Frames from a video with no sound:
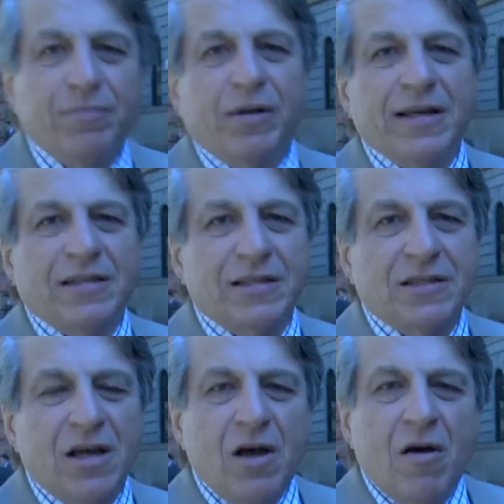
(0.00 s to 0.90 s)
places,
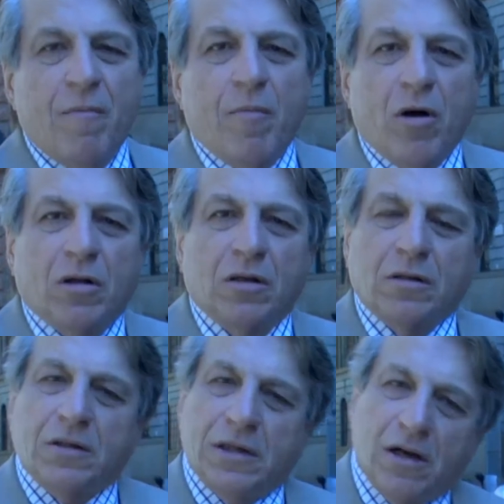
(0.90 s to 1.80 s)

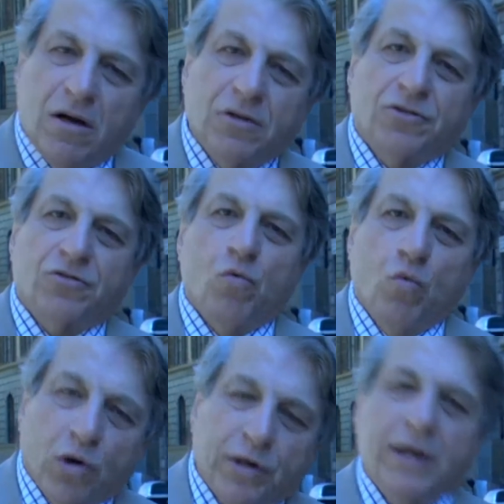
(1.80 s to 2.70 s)
multicultural
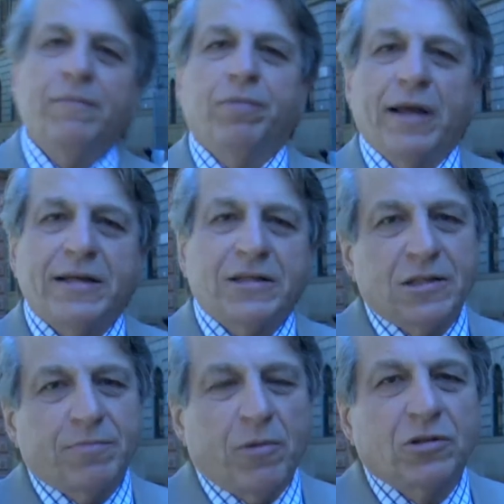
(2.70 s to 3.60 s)
working places,
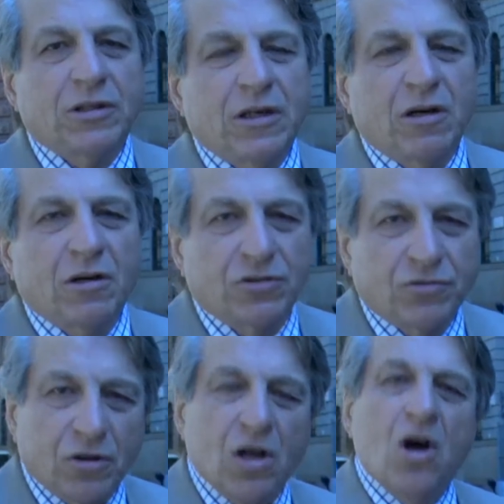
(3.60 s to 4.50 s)

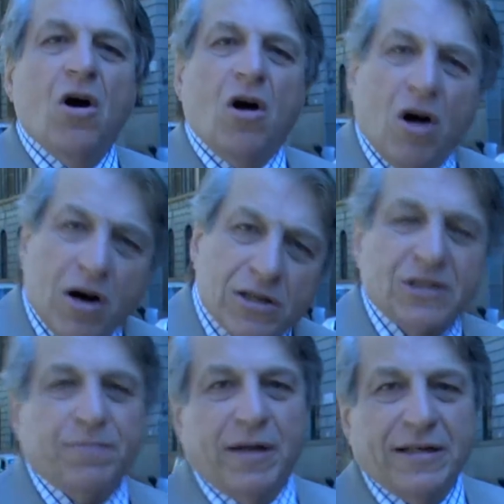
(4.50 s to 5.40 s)
multicultural arts
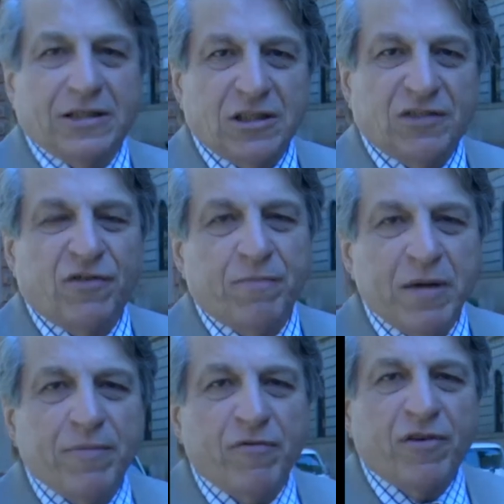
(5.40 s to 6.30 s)
places for
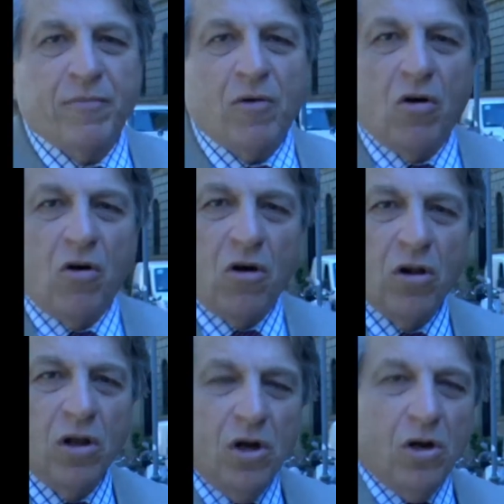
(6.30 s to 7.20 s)
people from all
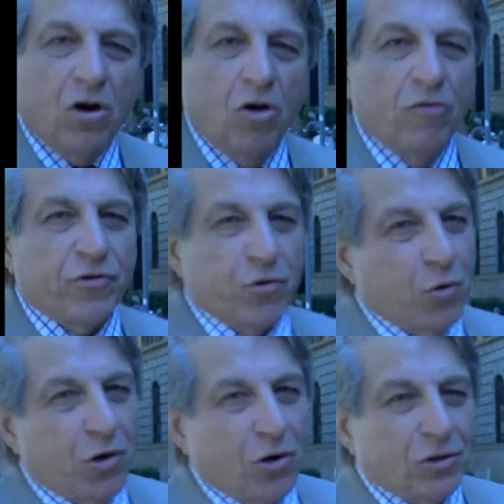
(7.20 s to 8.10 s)
over the
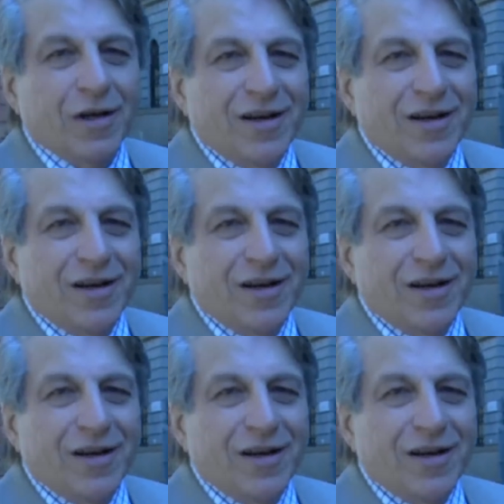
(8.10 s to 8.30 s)
world.